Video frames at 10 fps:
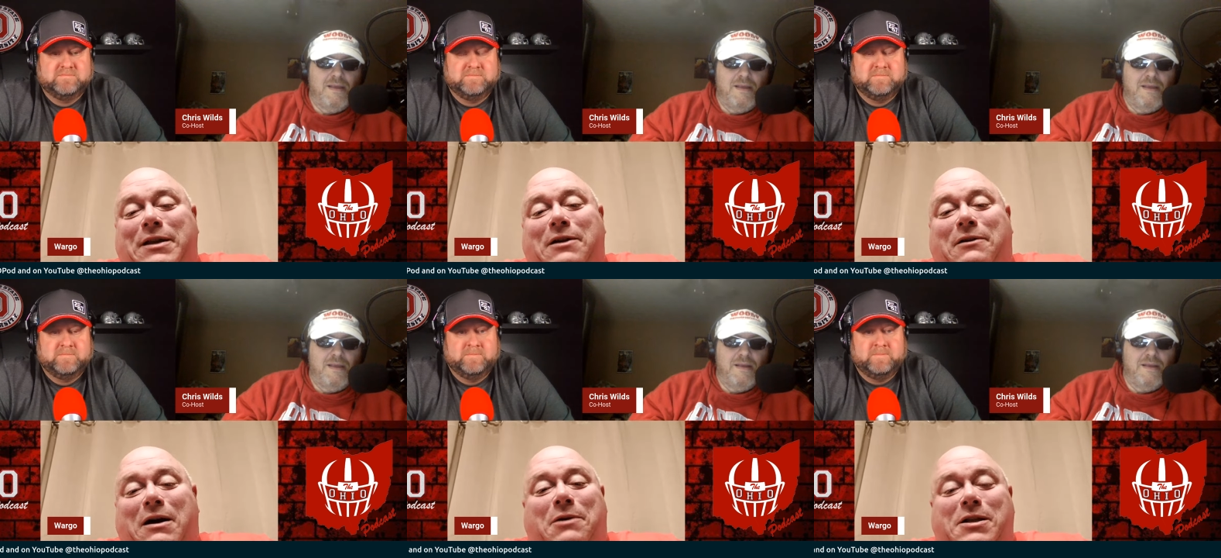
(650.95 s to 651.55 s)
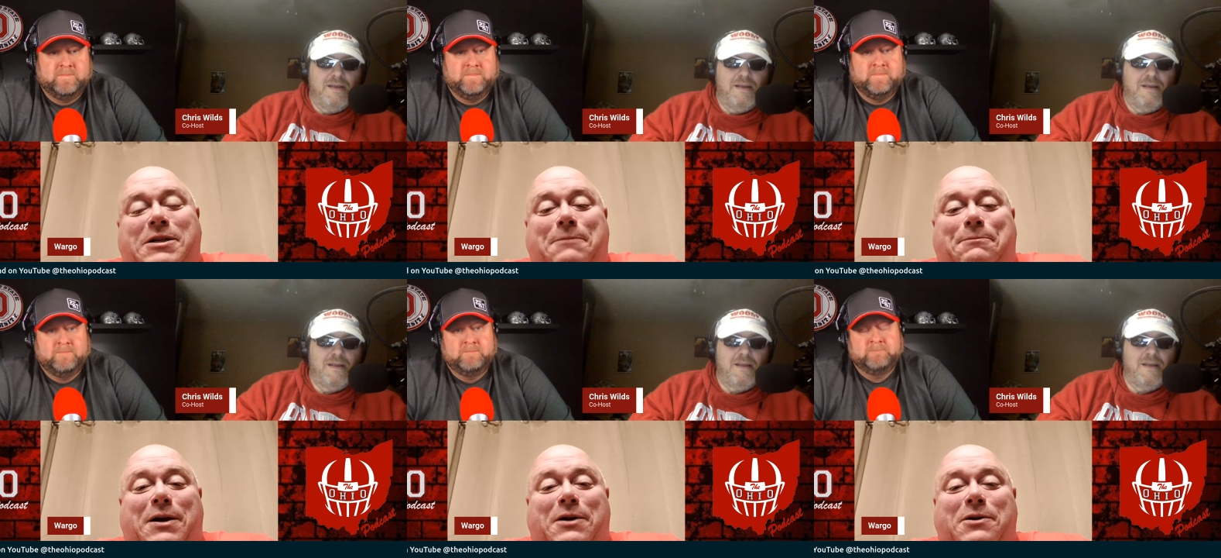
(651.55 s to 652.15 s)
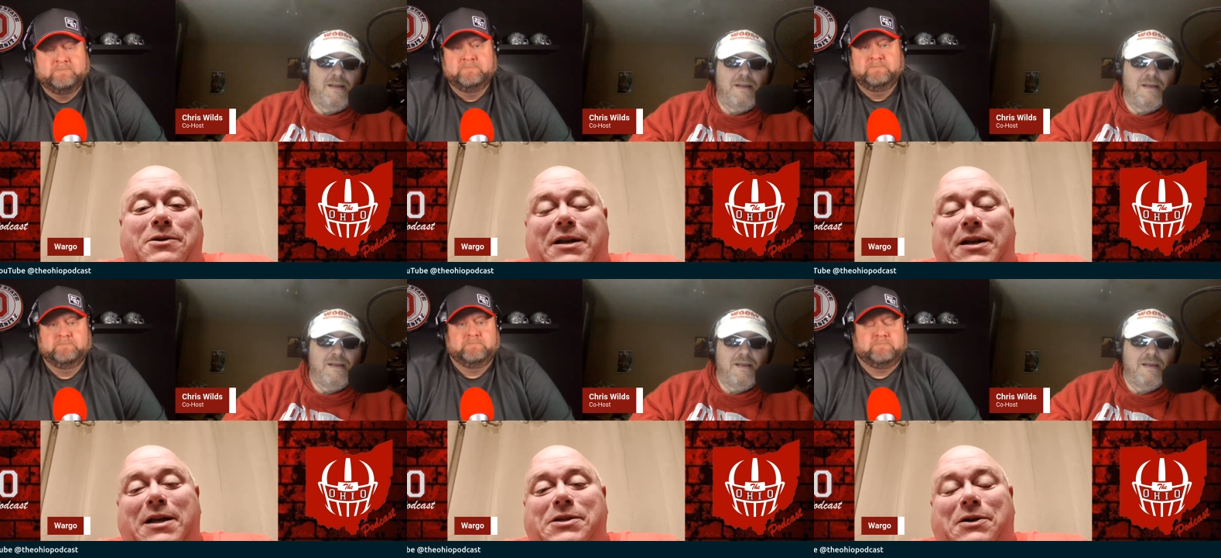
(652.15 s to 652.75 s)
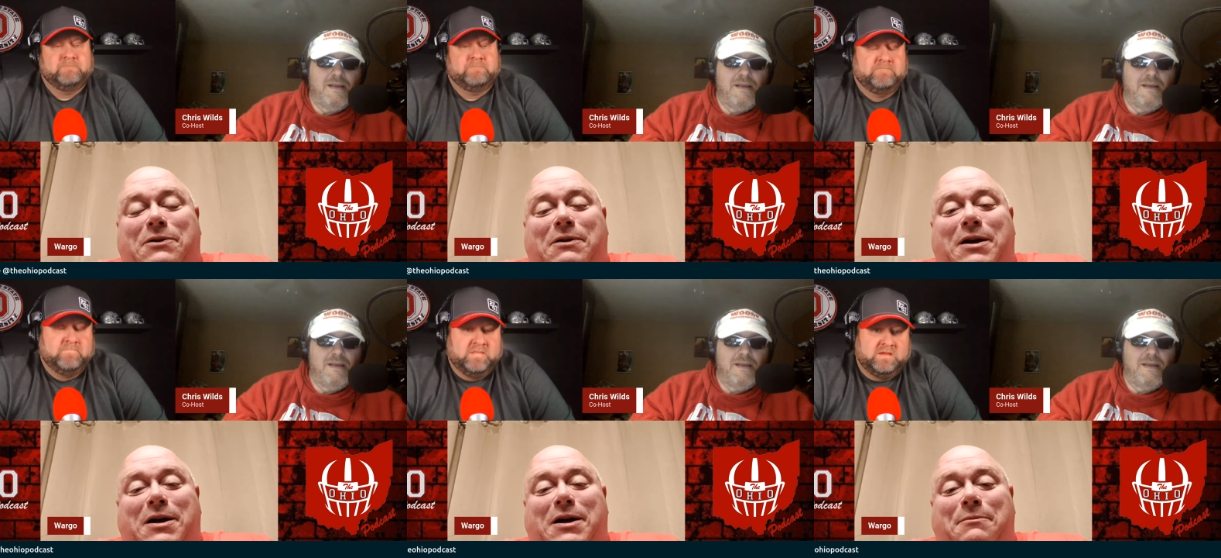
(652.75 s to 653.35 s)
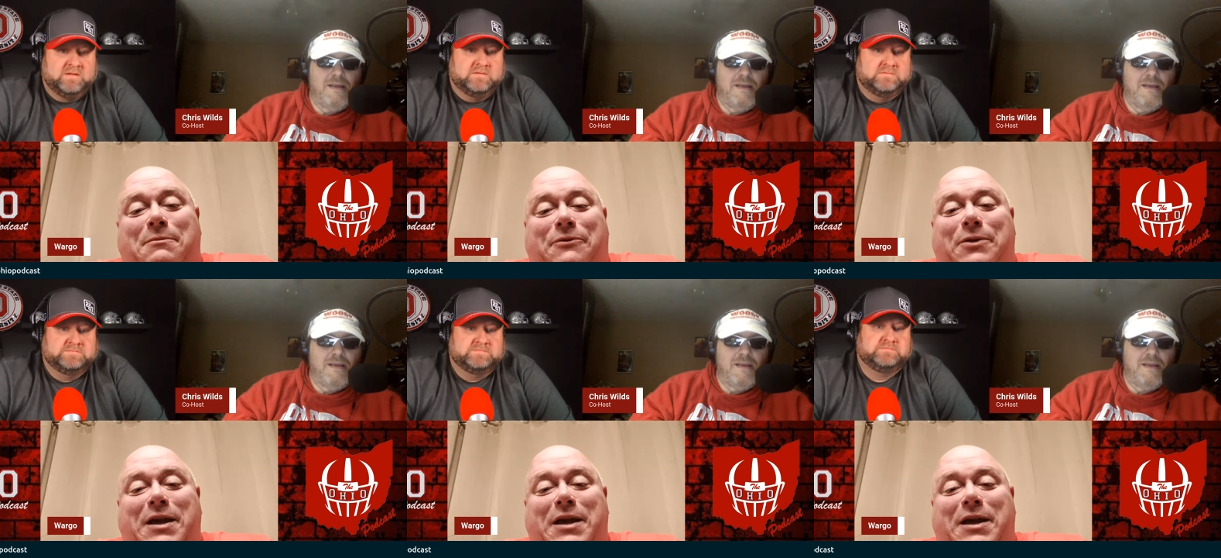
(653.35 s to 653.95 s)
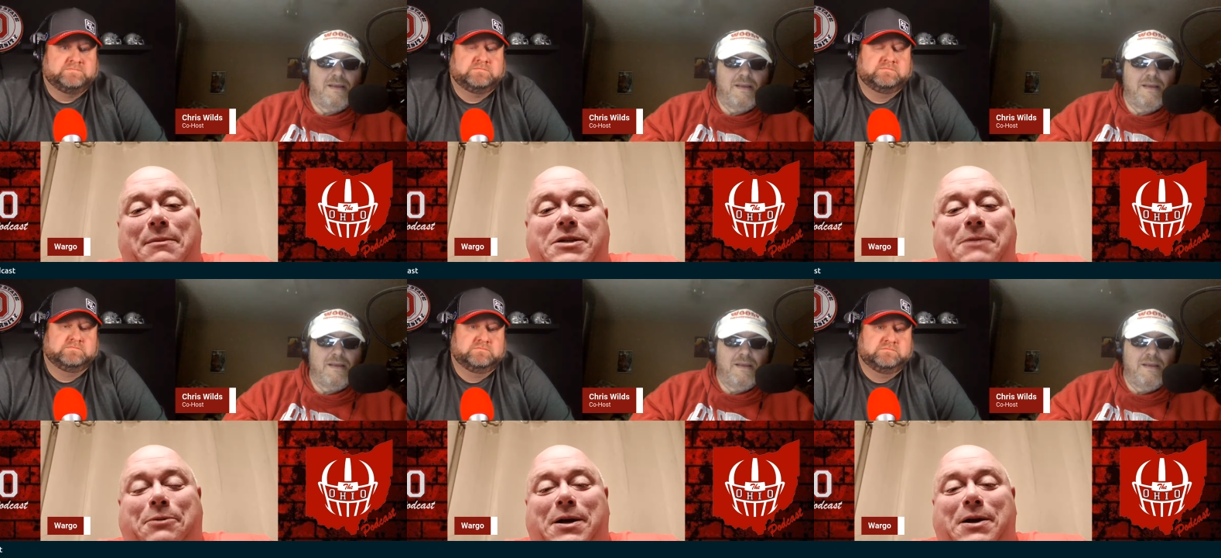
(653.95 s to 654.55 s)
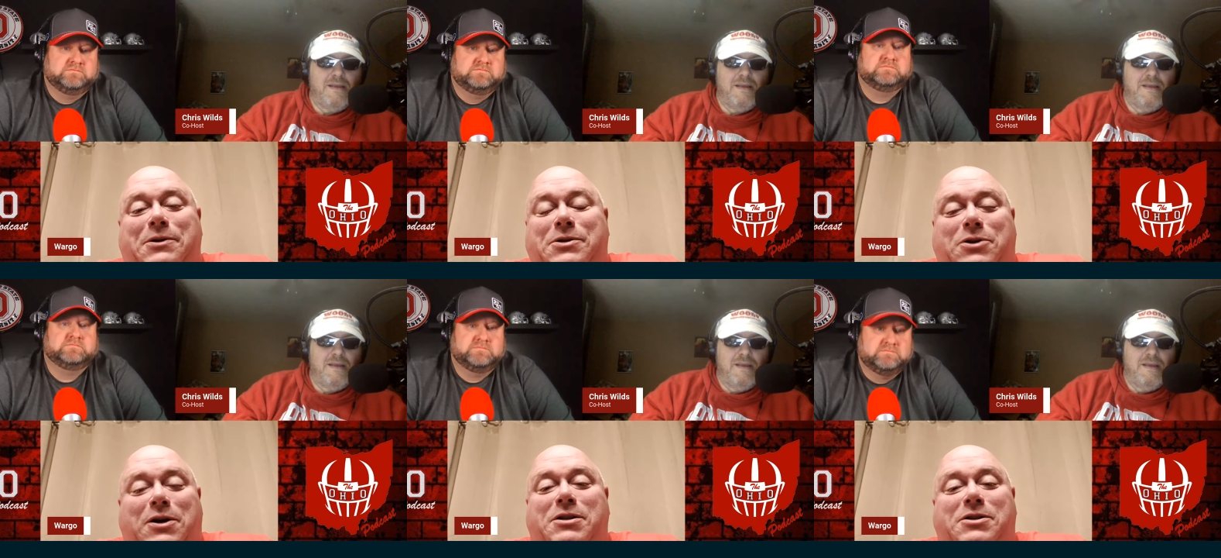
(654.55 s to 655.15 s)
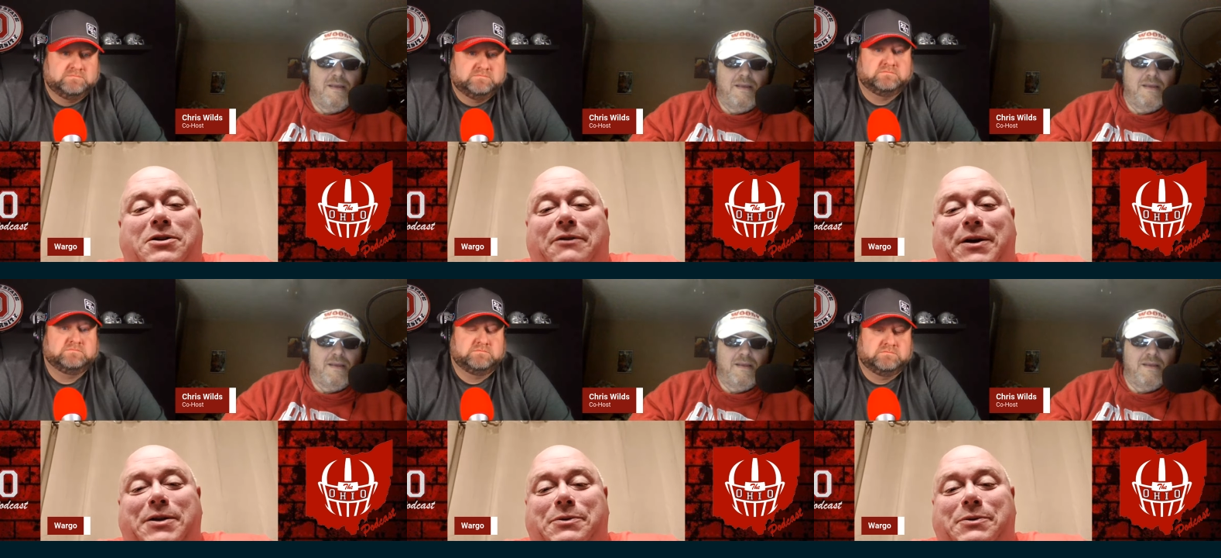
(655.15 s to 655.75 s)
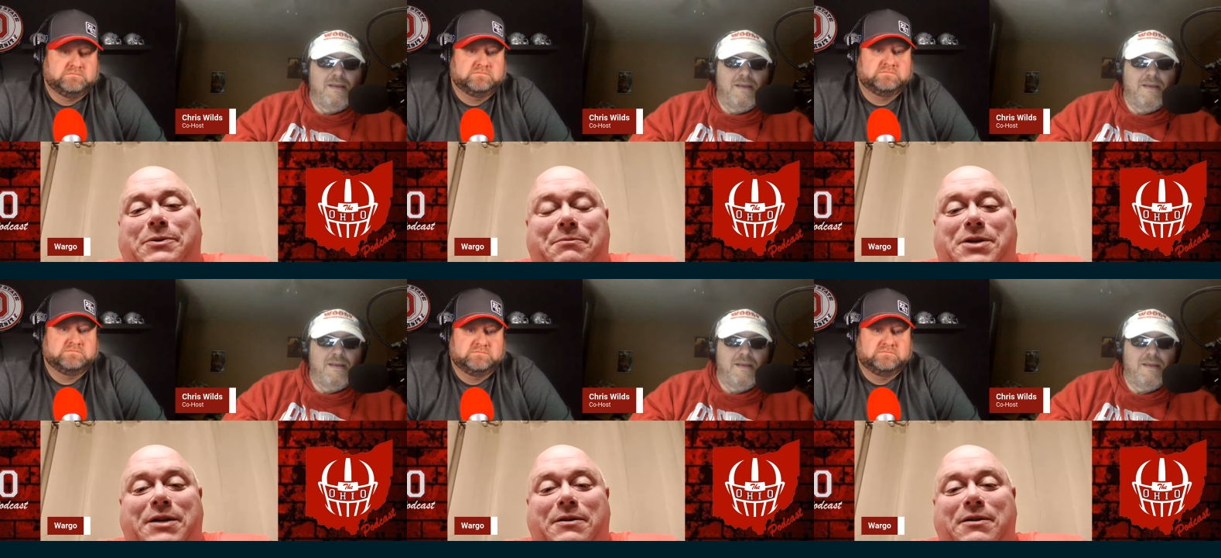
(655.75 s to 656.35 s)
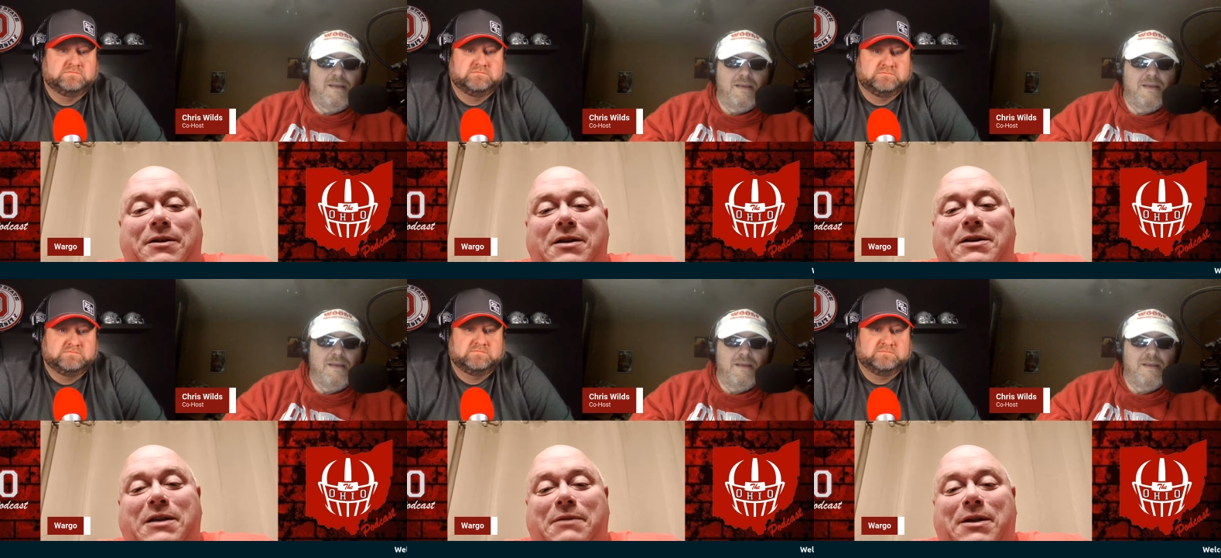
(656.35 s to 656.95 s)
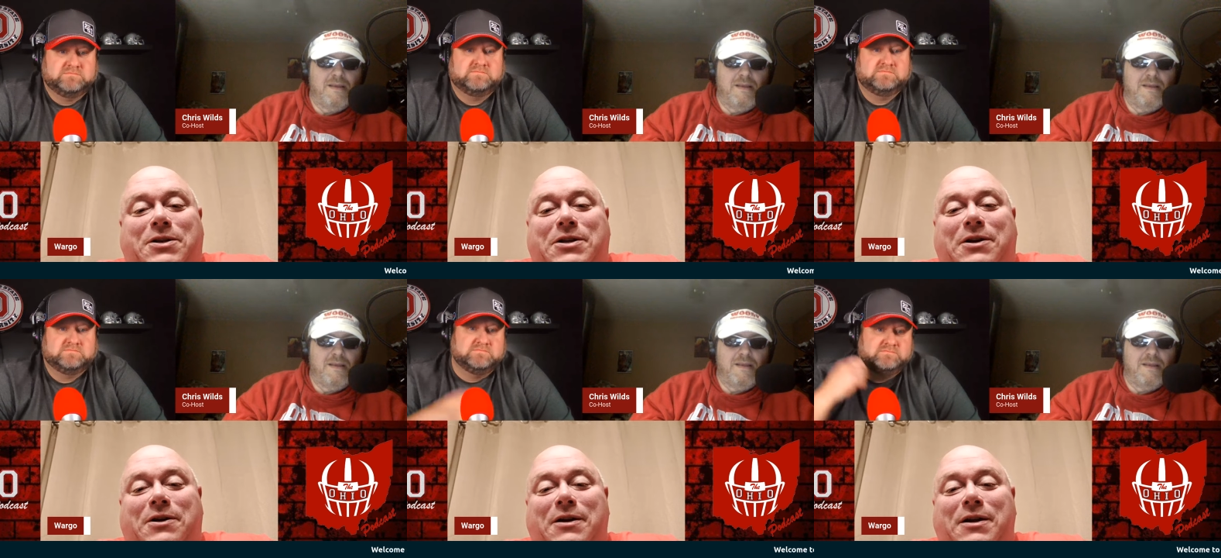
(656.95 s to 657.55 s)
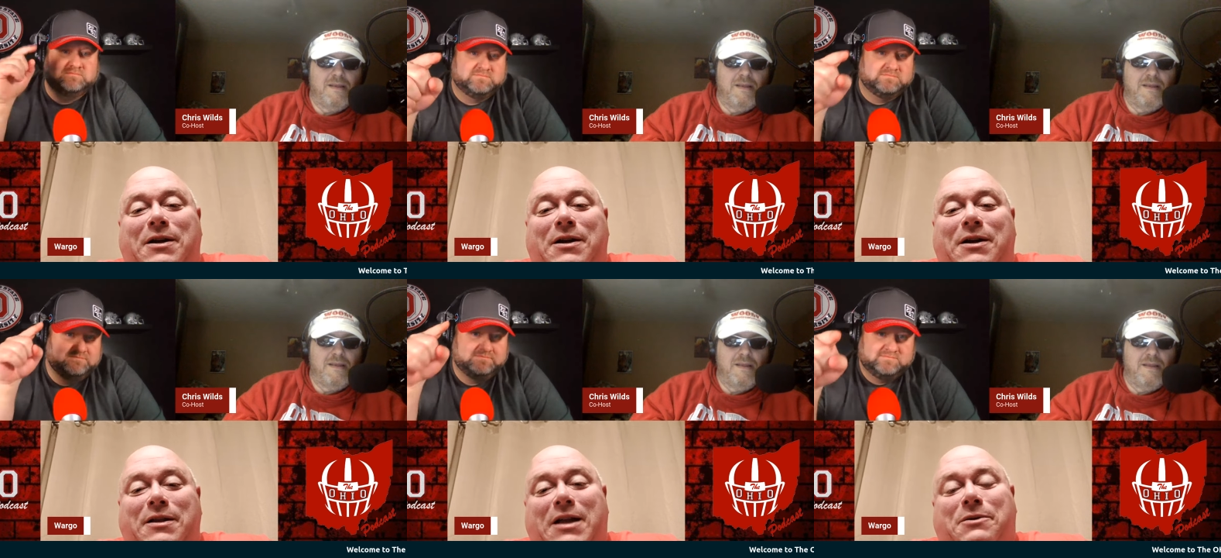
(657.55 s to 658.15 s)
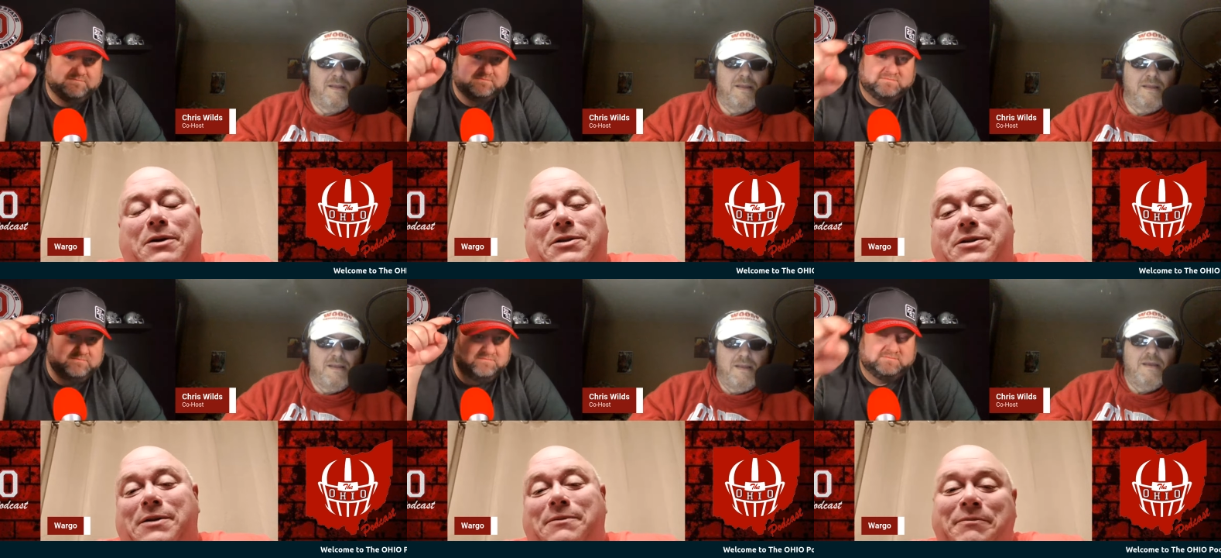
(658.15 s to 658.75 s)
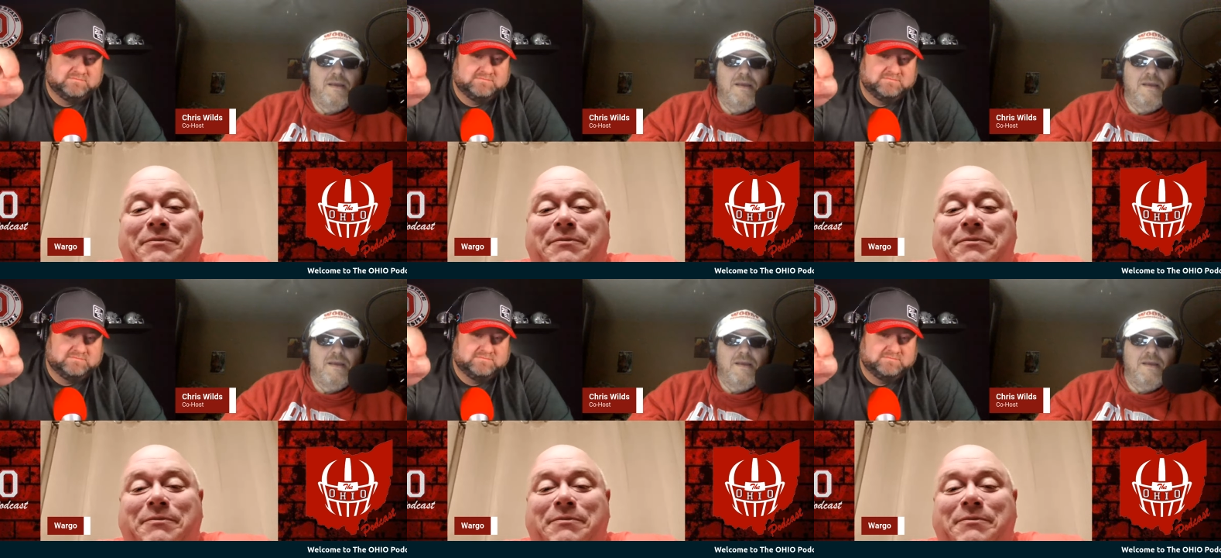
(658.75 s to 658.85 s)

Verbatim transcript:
Speaker 1: I want to see players not dancing around before the game. I want to see players trying to start fights with the Michigan team next year. That's what I want to see.